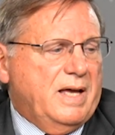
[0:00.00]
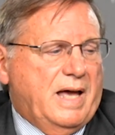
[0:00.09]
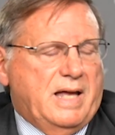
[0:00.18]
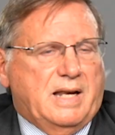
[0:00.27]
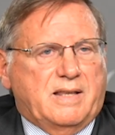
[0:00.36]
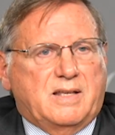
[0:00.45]

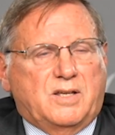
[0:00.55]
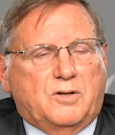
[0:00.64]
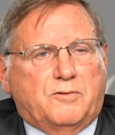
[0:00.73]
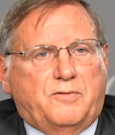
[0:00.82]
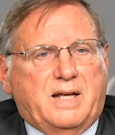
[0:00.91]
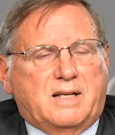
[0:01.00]
And I think you'll
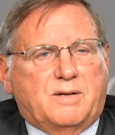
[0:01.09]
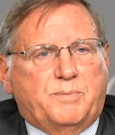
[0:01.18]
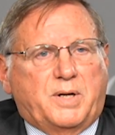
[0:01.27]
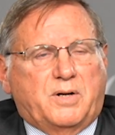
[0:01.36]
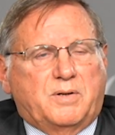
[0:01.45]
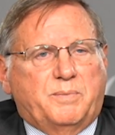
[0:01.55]
find,
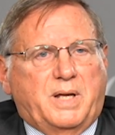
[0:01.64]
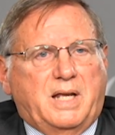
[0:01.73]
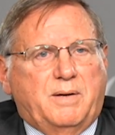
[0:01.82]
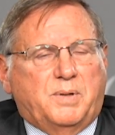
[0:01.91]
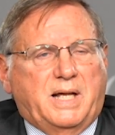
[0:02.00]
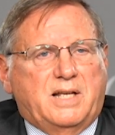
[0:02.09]
compared to many
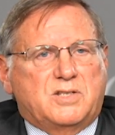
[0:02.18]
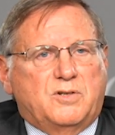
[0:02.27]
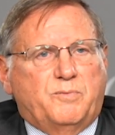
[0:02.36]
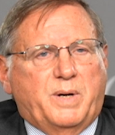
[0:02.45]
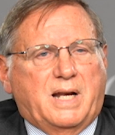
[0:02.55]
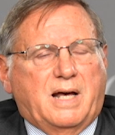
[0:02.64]
plans
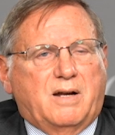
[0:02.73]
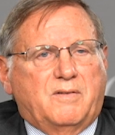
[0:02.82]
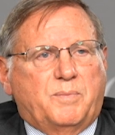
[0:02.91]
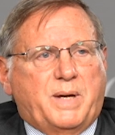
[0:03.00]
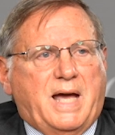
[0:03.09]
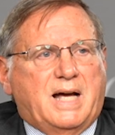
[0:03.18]
you've been on in
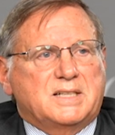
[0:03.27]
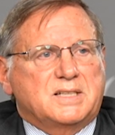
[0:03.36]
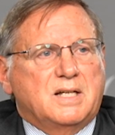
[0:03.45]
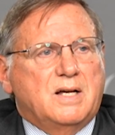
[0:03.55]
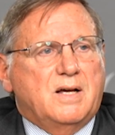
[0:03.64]
the past,